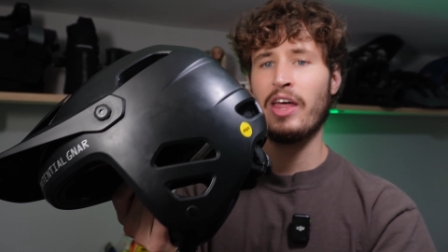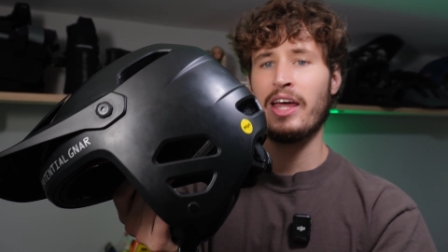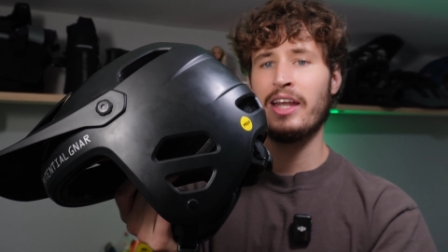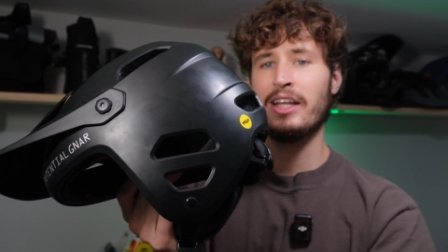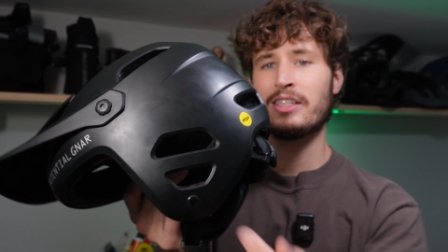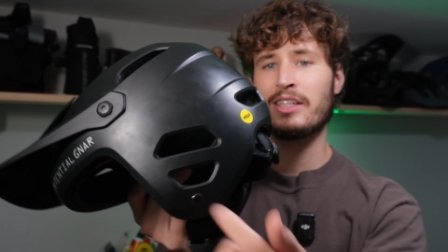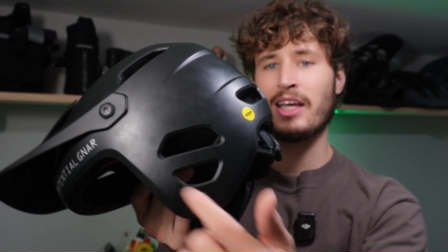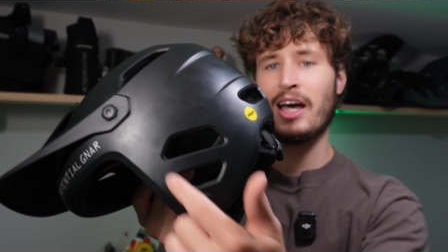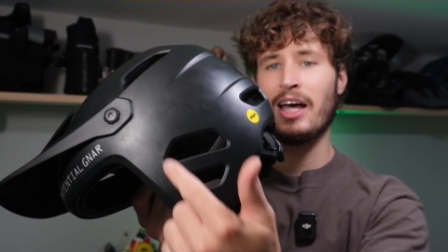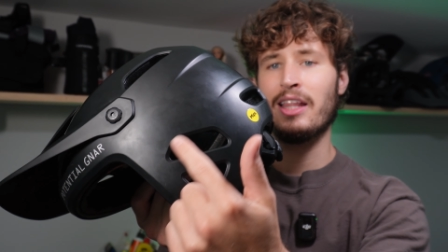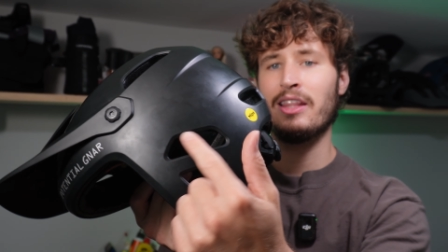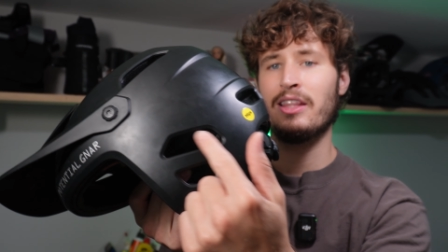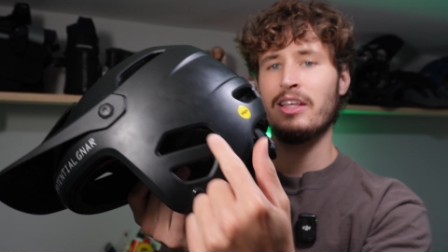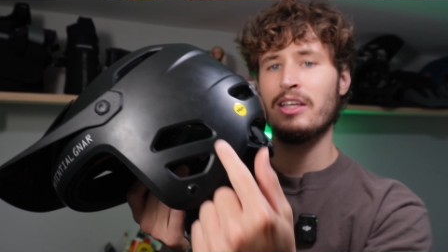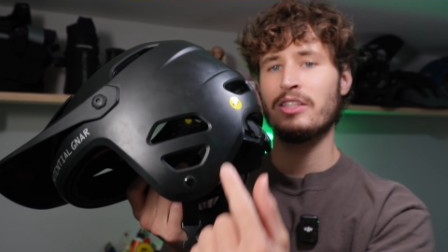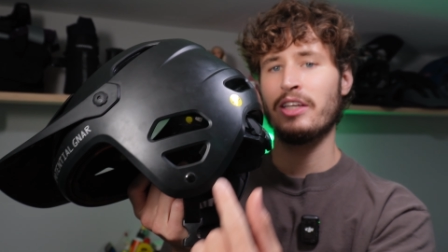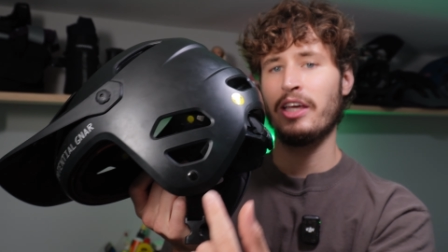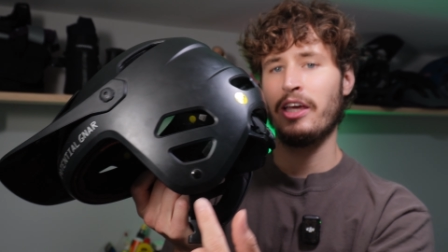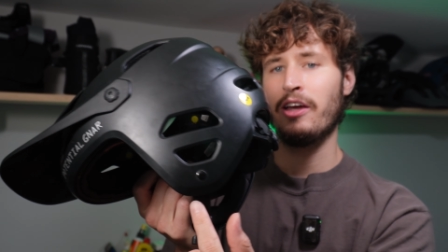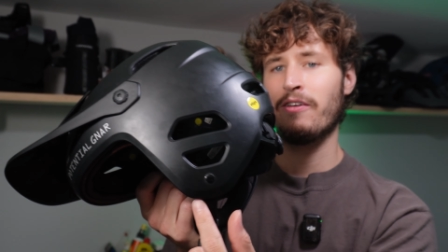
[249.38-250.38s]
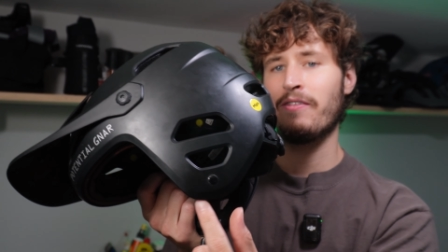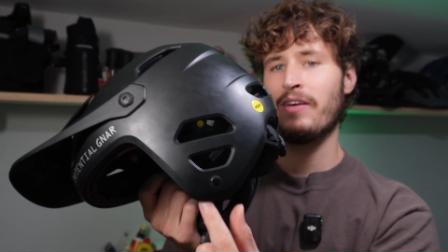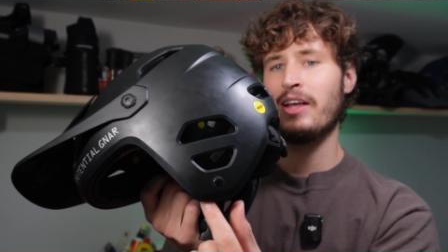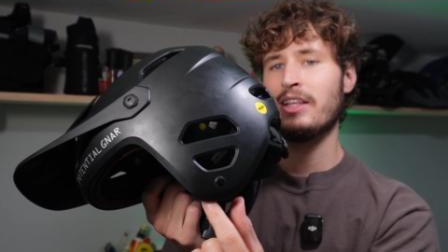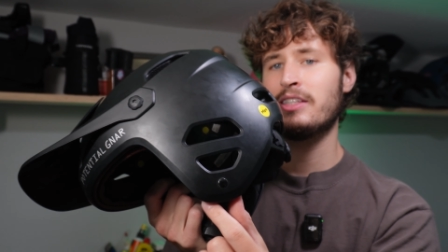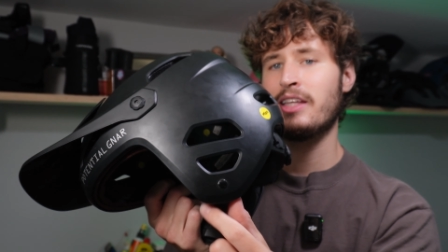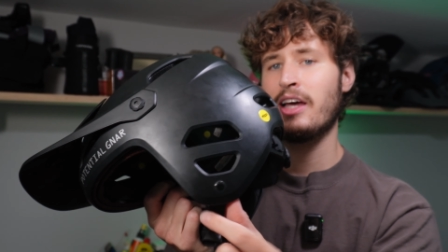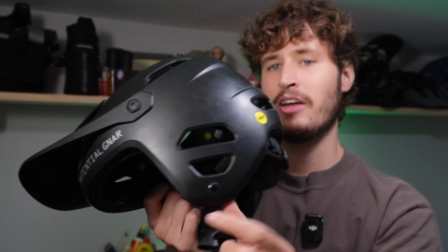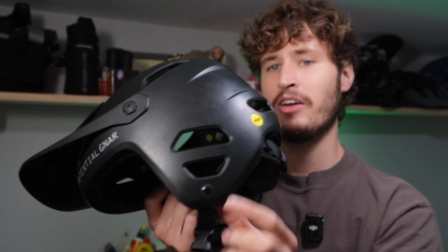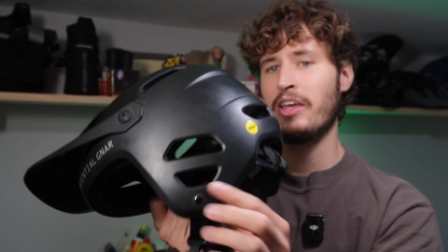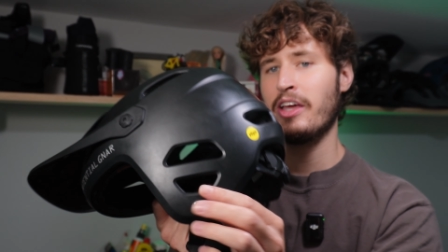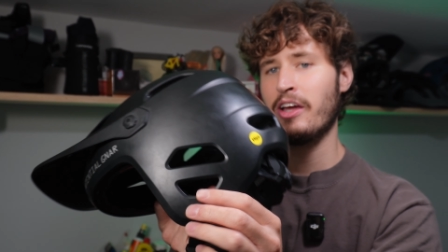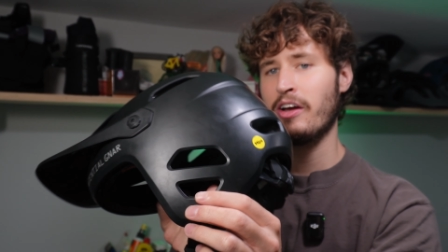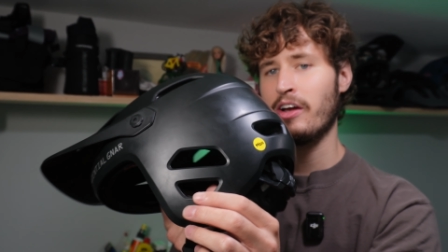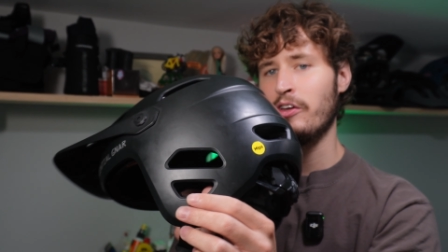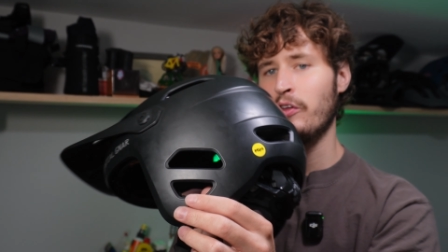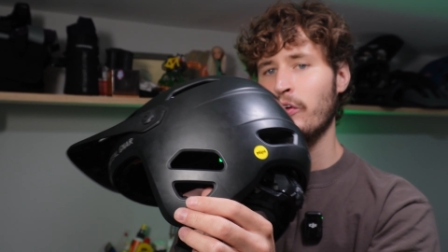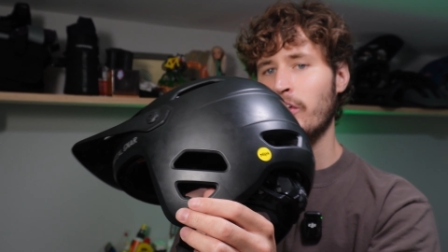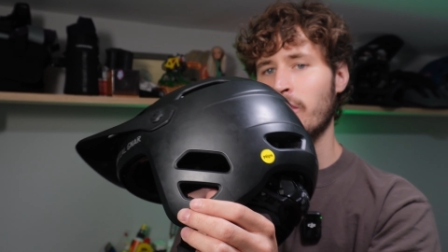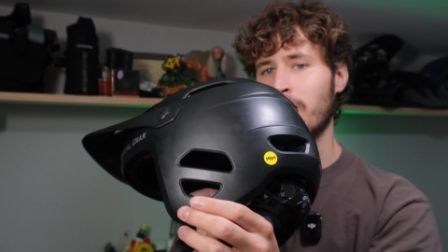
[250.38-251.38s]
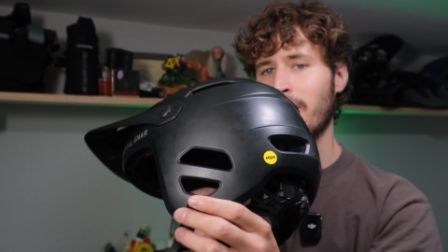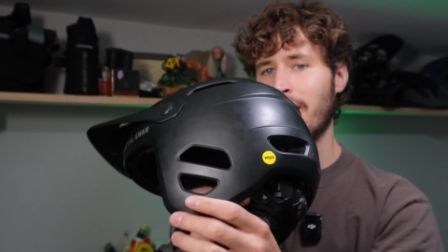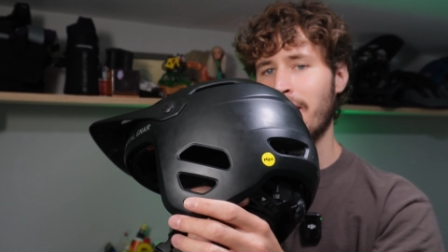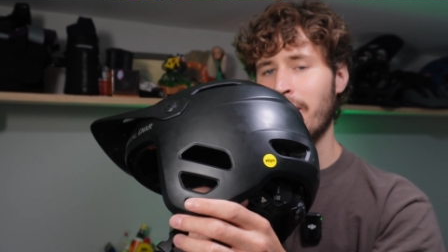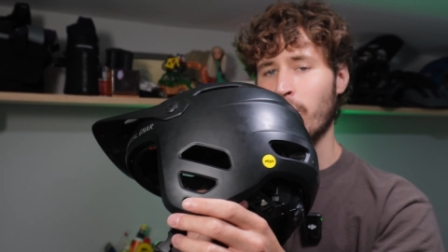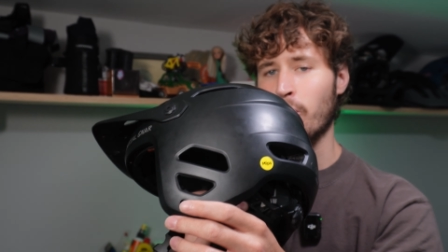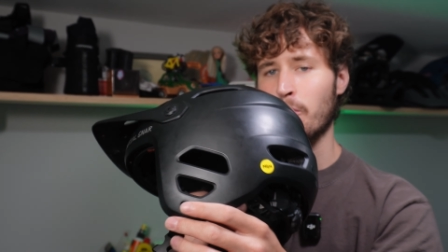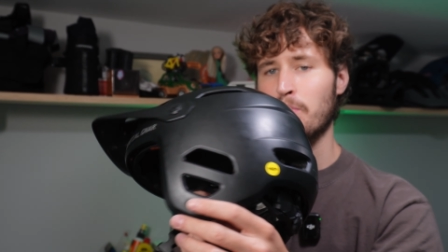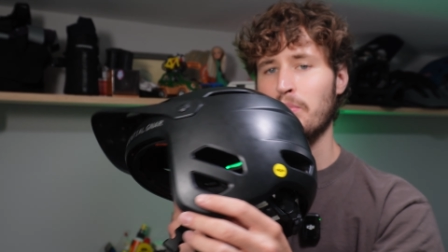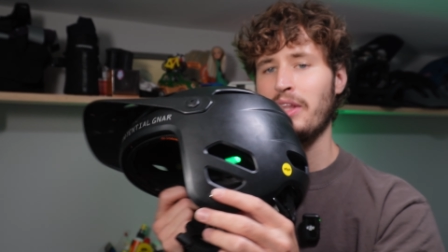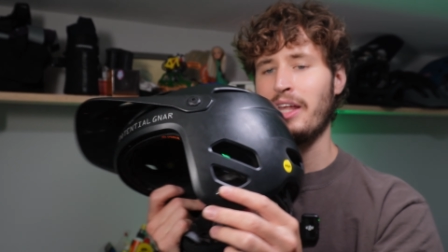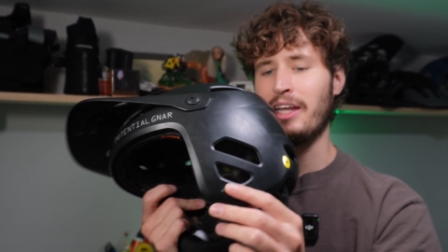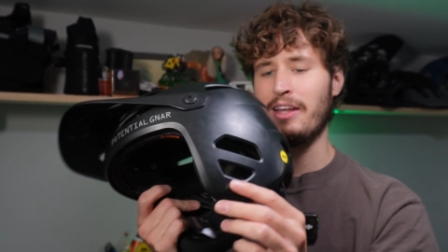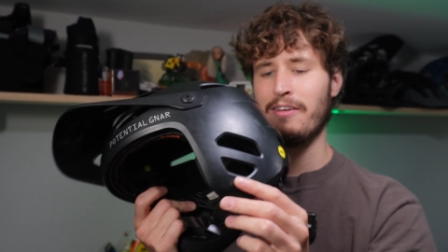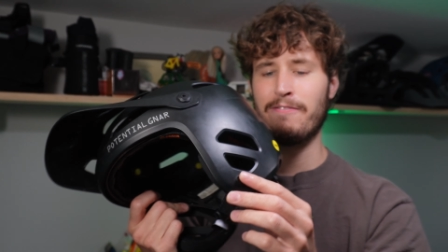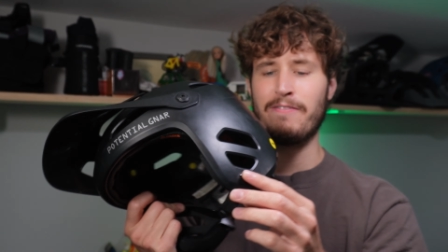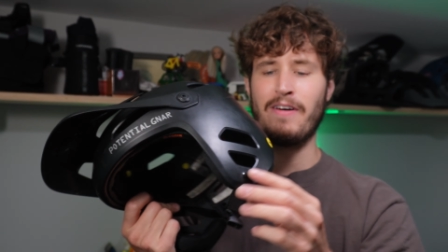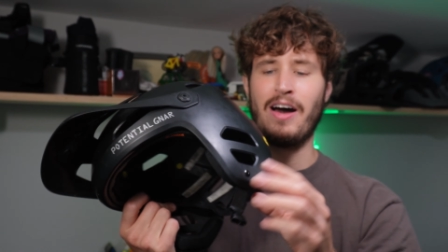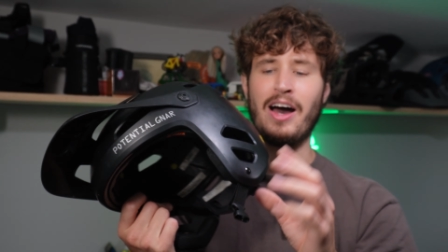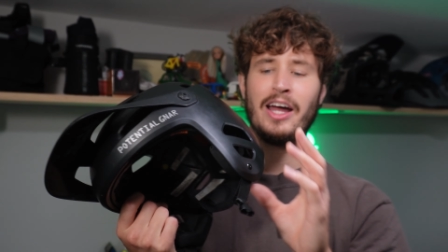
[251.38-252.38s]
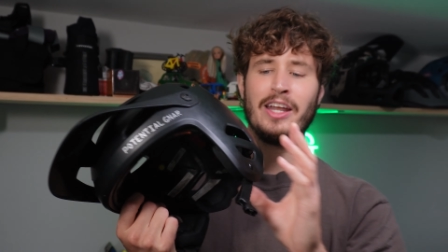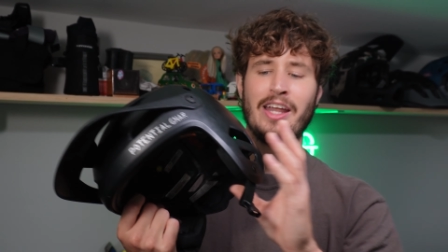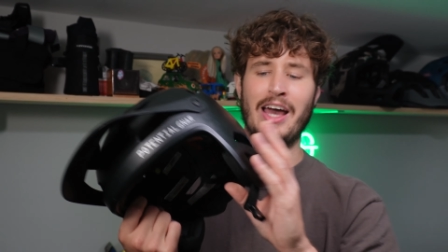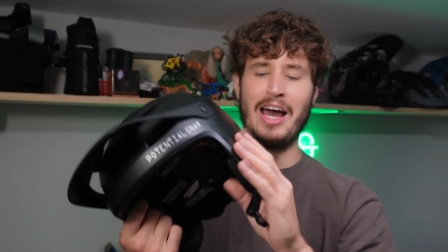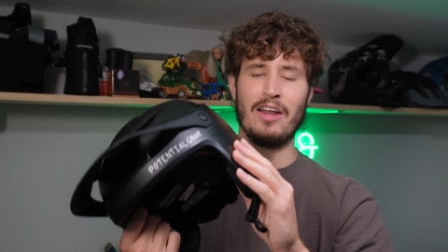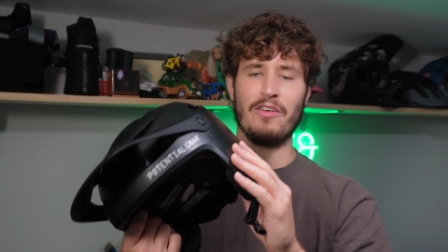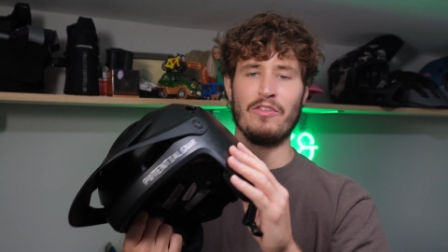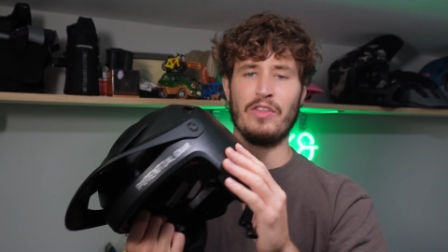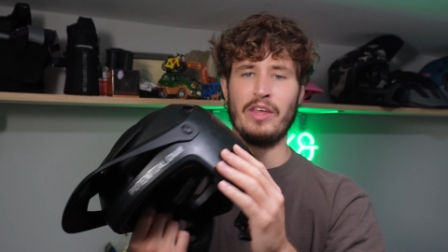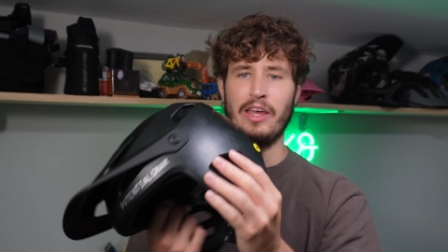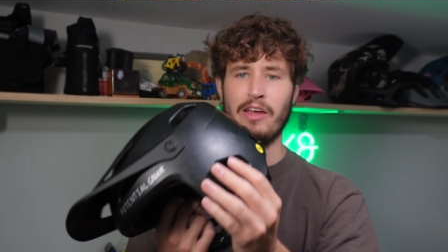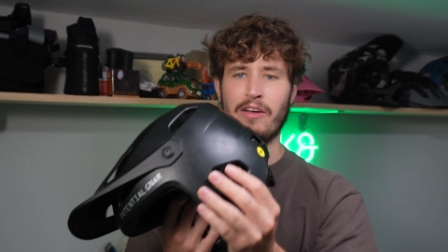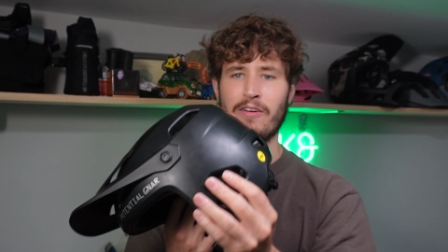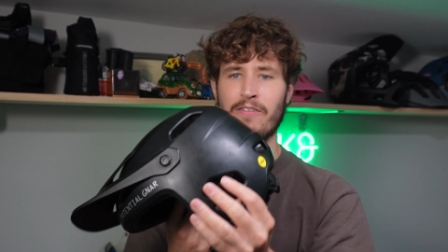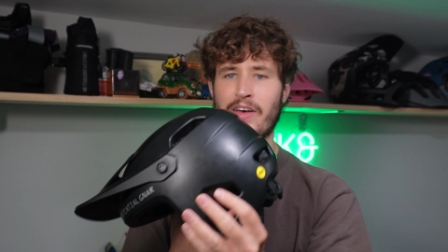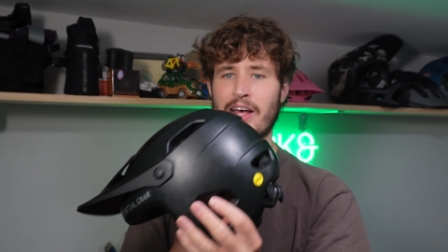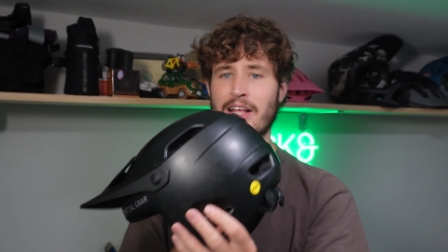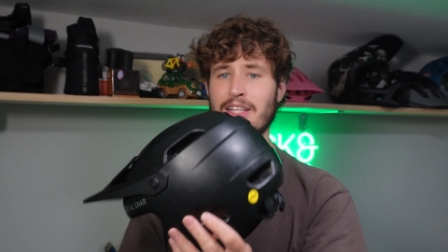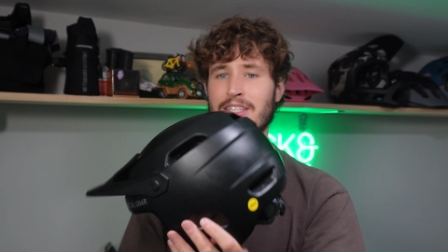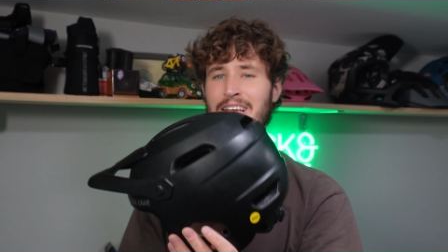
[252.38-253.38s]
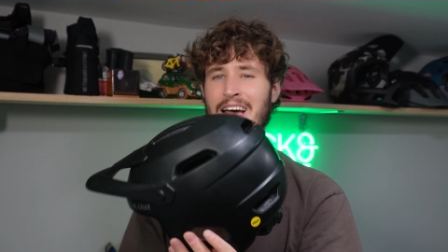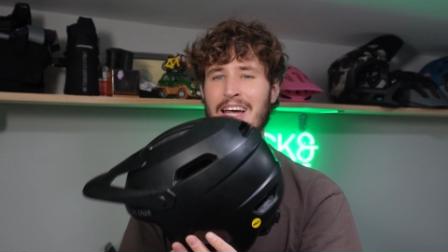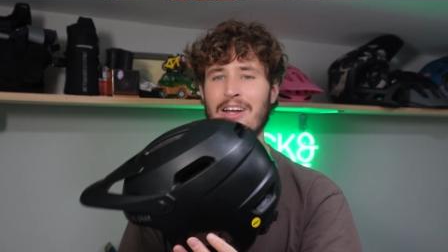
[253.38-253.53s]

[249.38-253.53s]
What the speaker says: then it's got these ear vents down here, and you can hear plenty fine out of the ear vents.